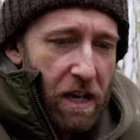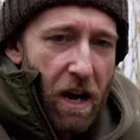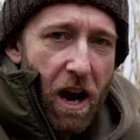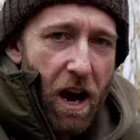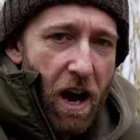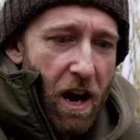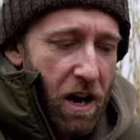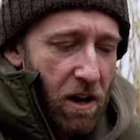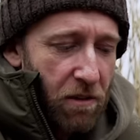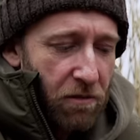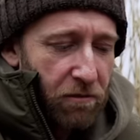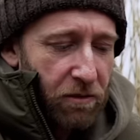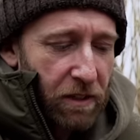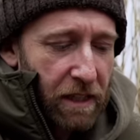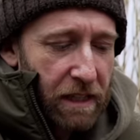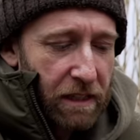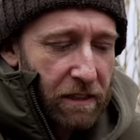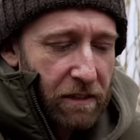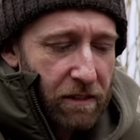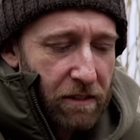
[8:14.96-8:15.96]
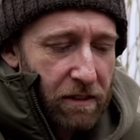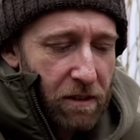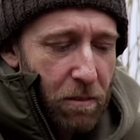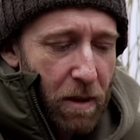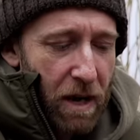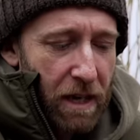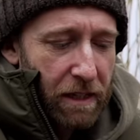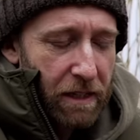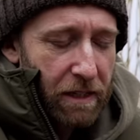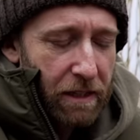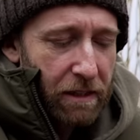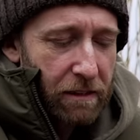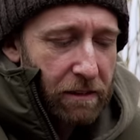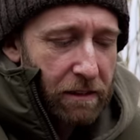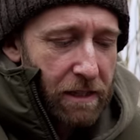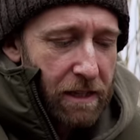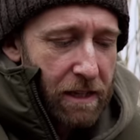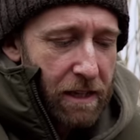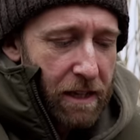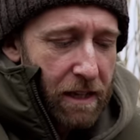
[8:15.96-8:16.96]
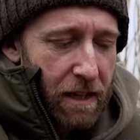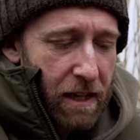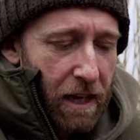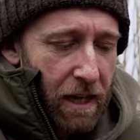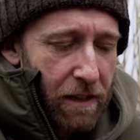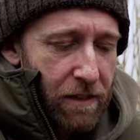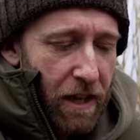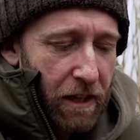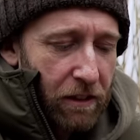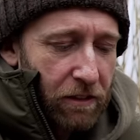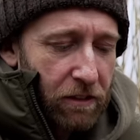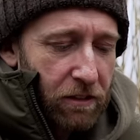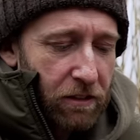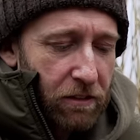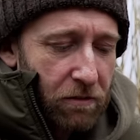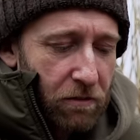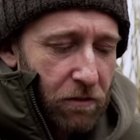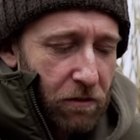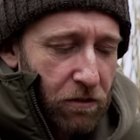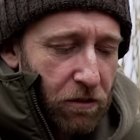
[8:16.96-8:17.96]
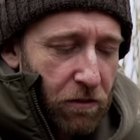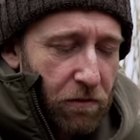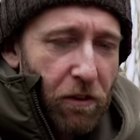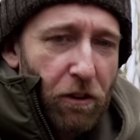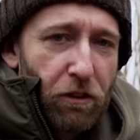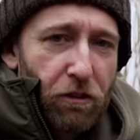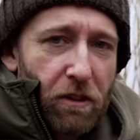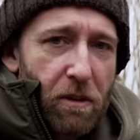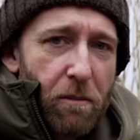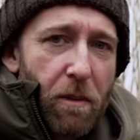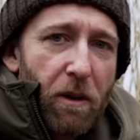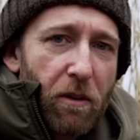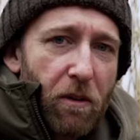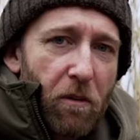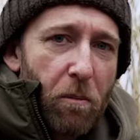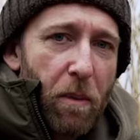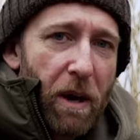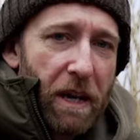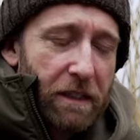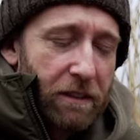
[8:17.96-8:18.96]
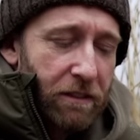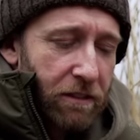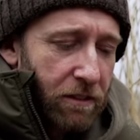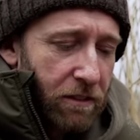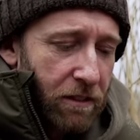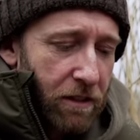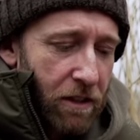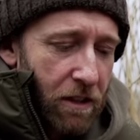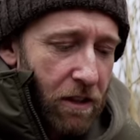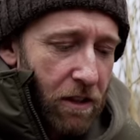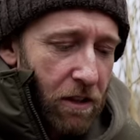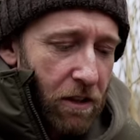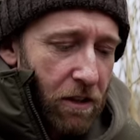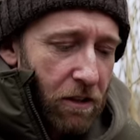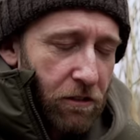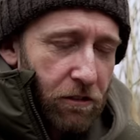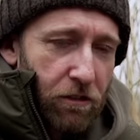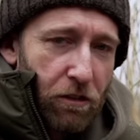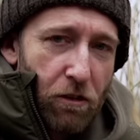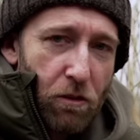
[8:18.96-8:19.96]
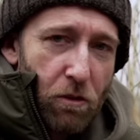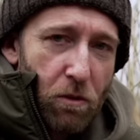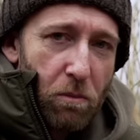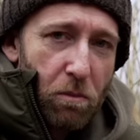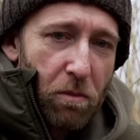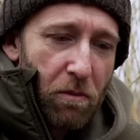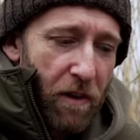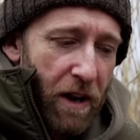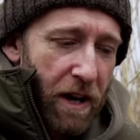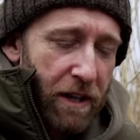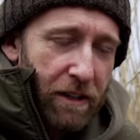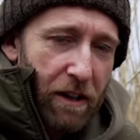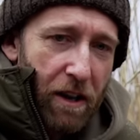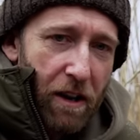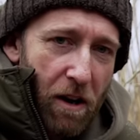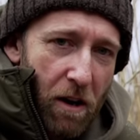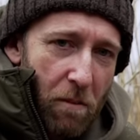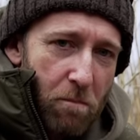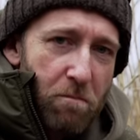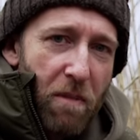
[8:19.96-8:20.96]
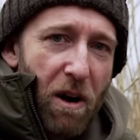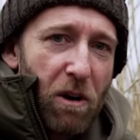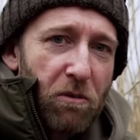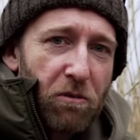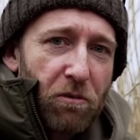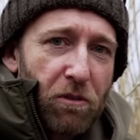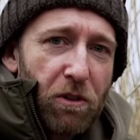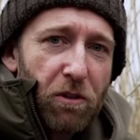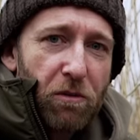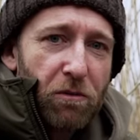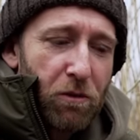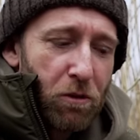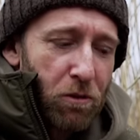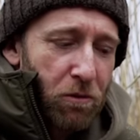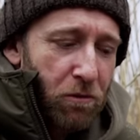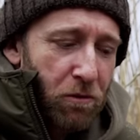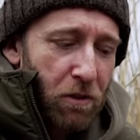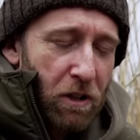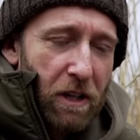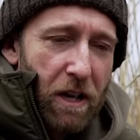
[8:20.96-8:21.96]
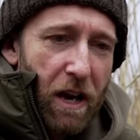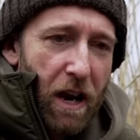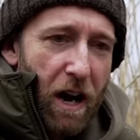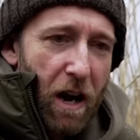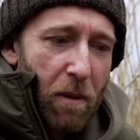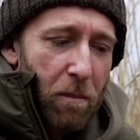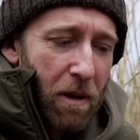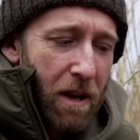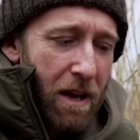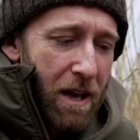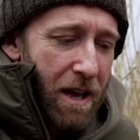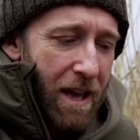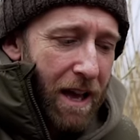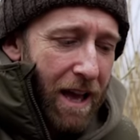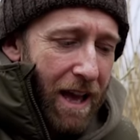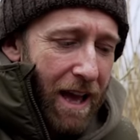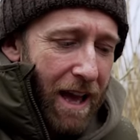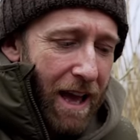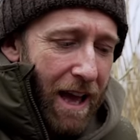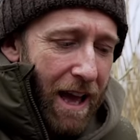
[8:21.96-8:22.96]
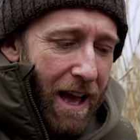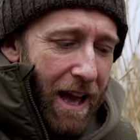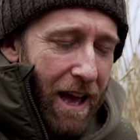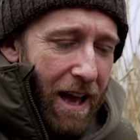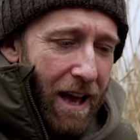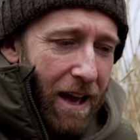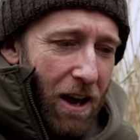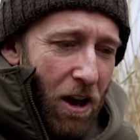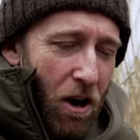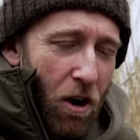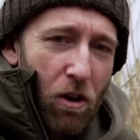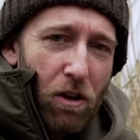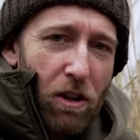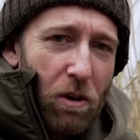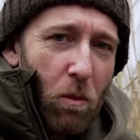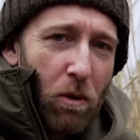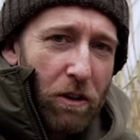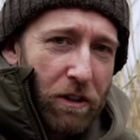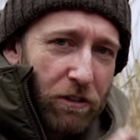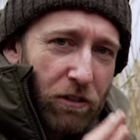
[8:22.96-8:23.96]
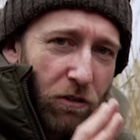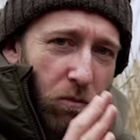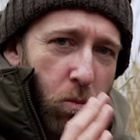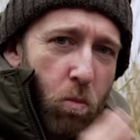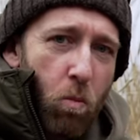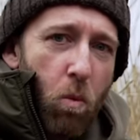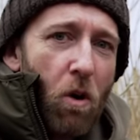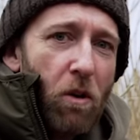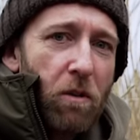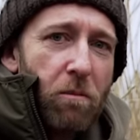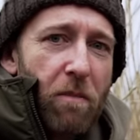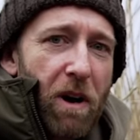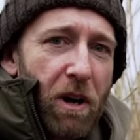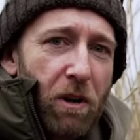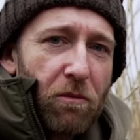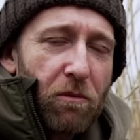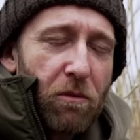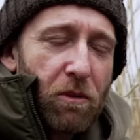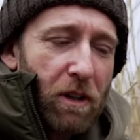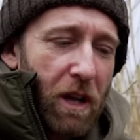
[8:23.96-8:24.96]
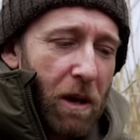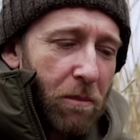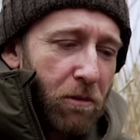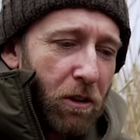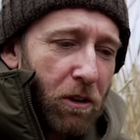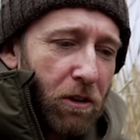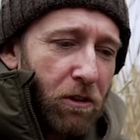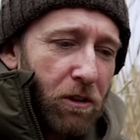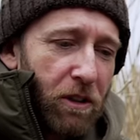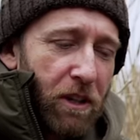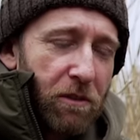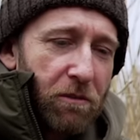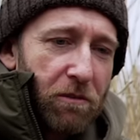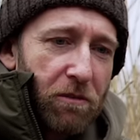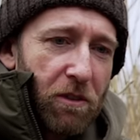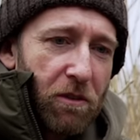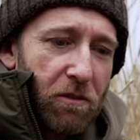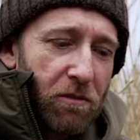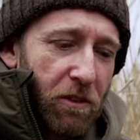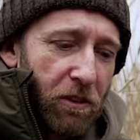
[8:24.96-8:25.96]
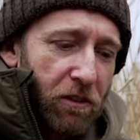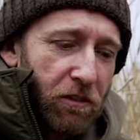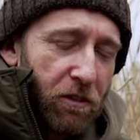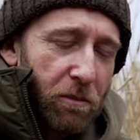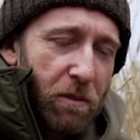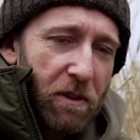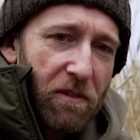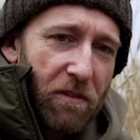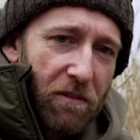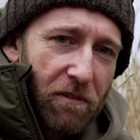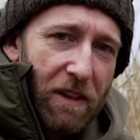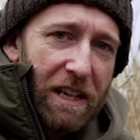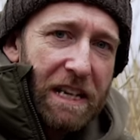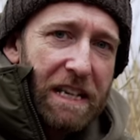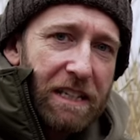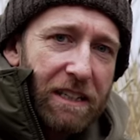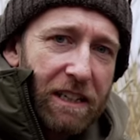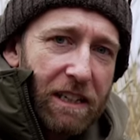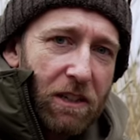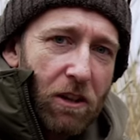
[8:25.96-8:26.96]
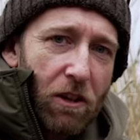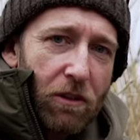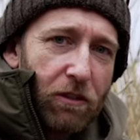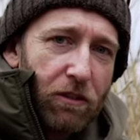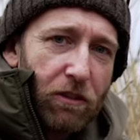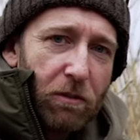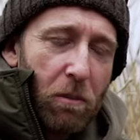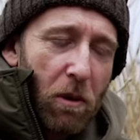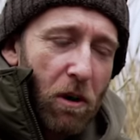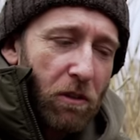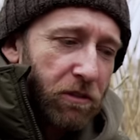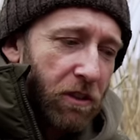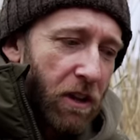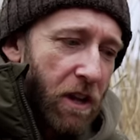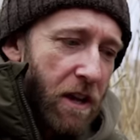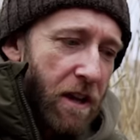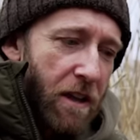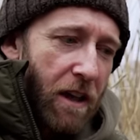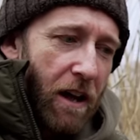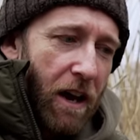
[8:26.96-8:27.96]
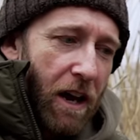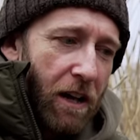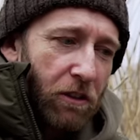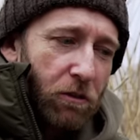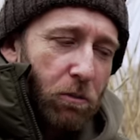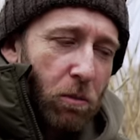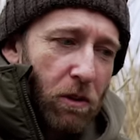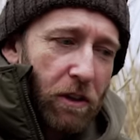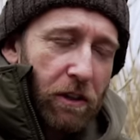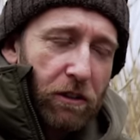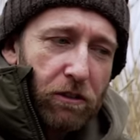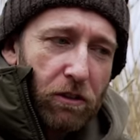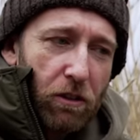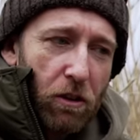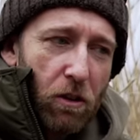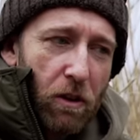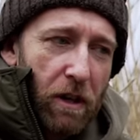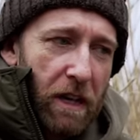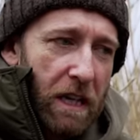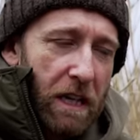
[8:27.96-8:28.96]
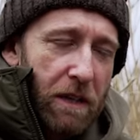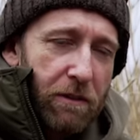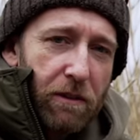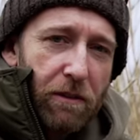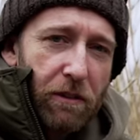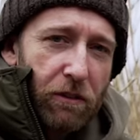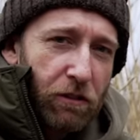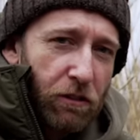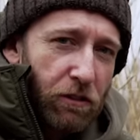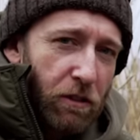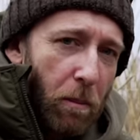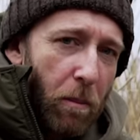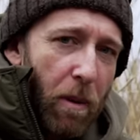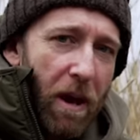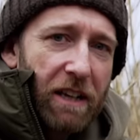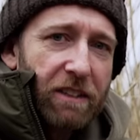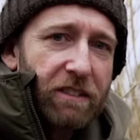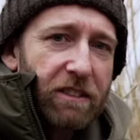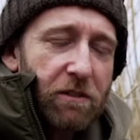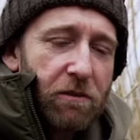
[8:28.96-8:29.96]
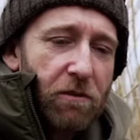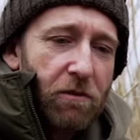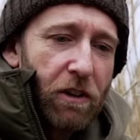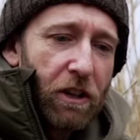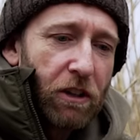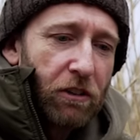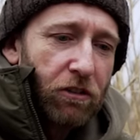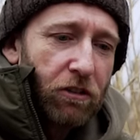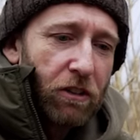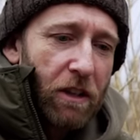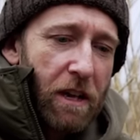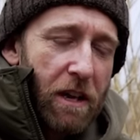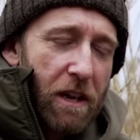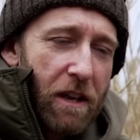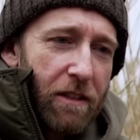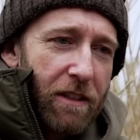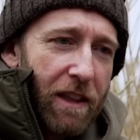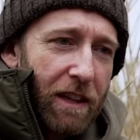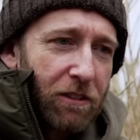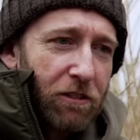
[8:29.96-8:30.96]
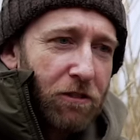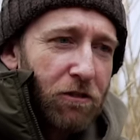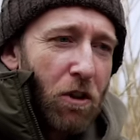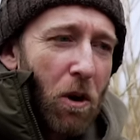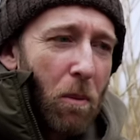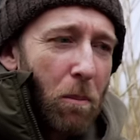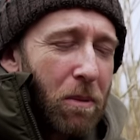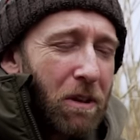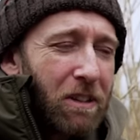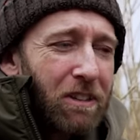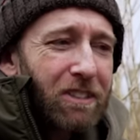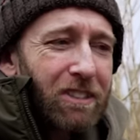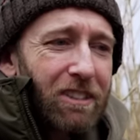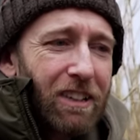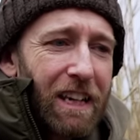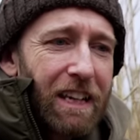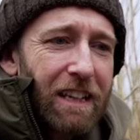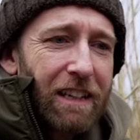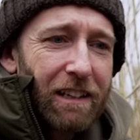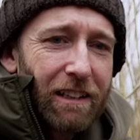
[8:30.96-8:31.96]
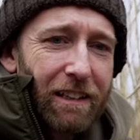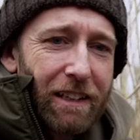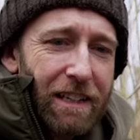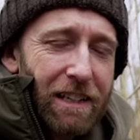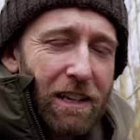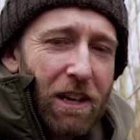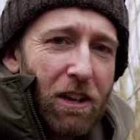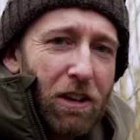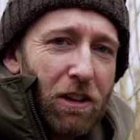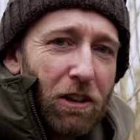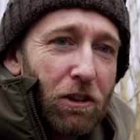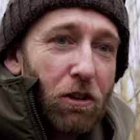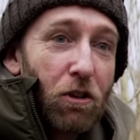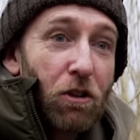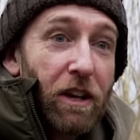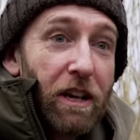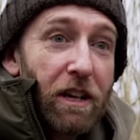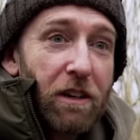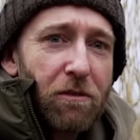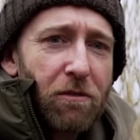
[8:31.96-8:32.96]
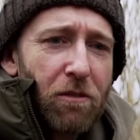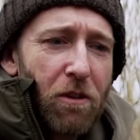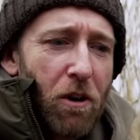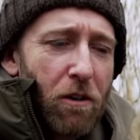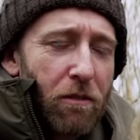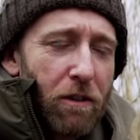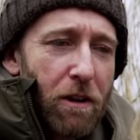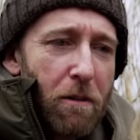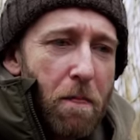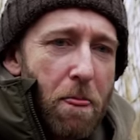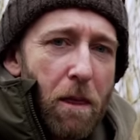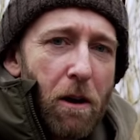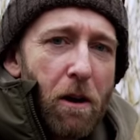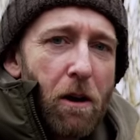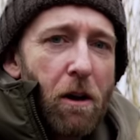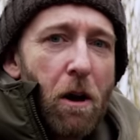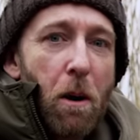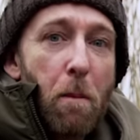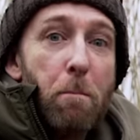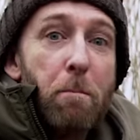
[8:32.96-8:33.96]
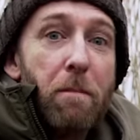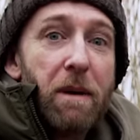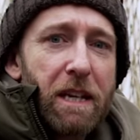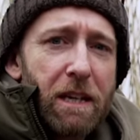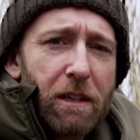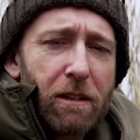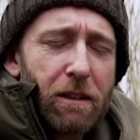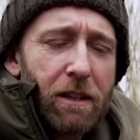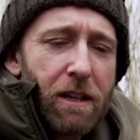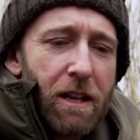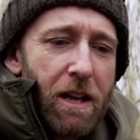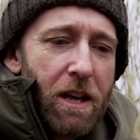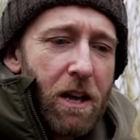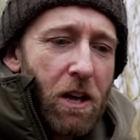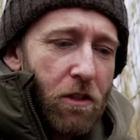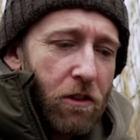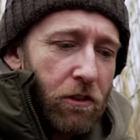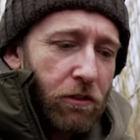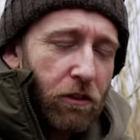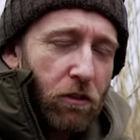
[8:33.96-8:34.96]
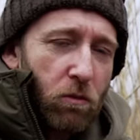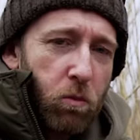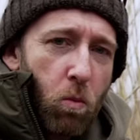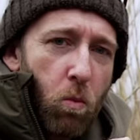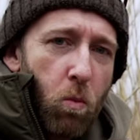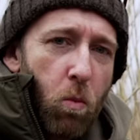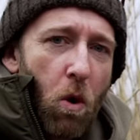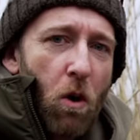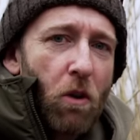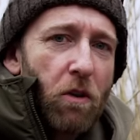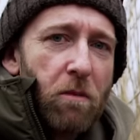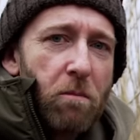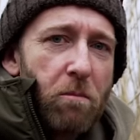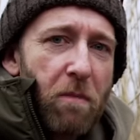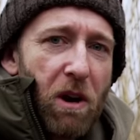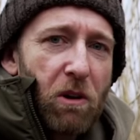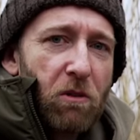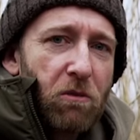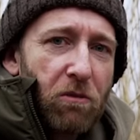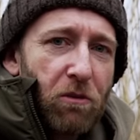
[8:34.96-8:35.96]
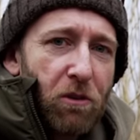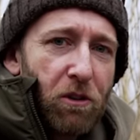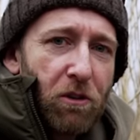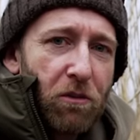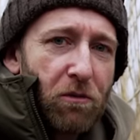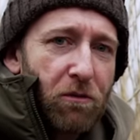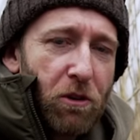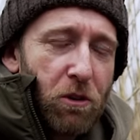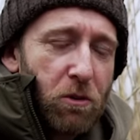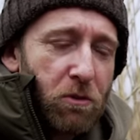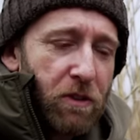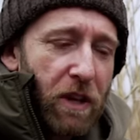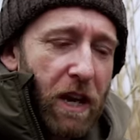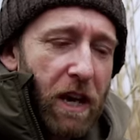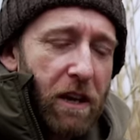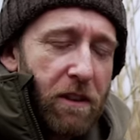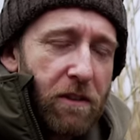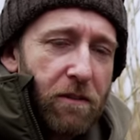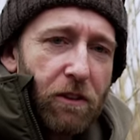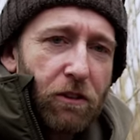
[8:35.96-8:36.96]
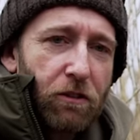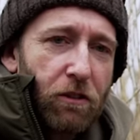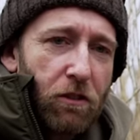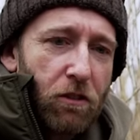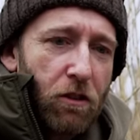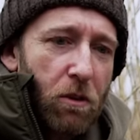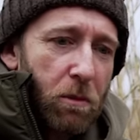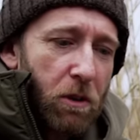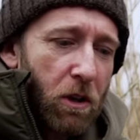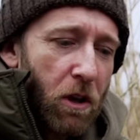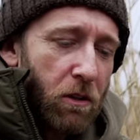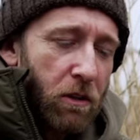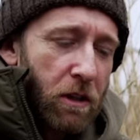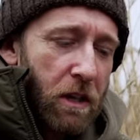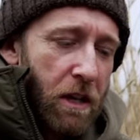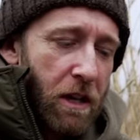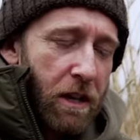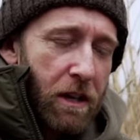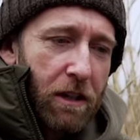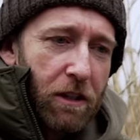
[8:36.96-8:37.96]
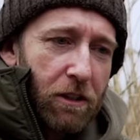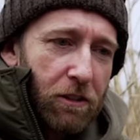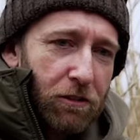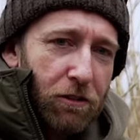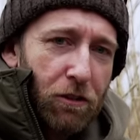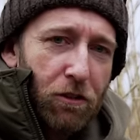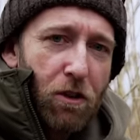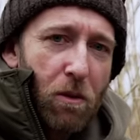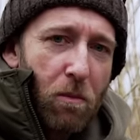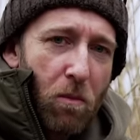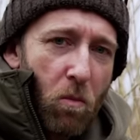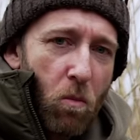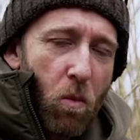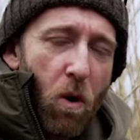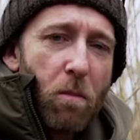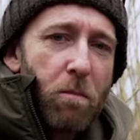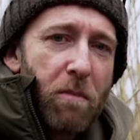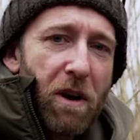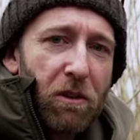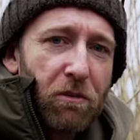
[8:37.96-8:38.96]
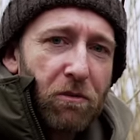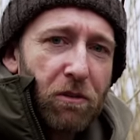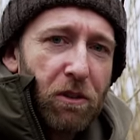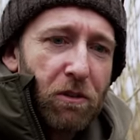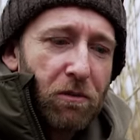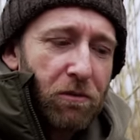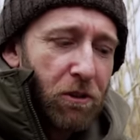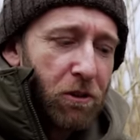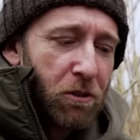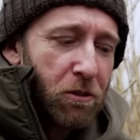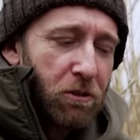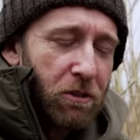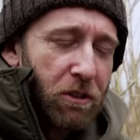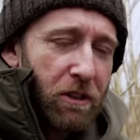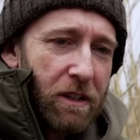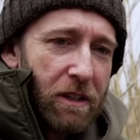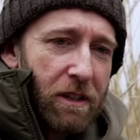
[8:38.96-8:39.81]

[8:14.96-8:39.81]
half filling the bag here. And that's sufficient amount of bait to provide a mouthful of food for a carp. All I want is just one mouthful. I'm not looking for a fish to be feeding on a spot. I just want it so even if it's just a passing fish that's not particularly looking for a, a meal, there's just one mouthful of food there. Fish can come along, suck up one mouthful of food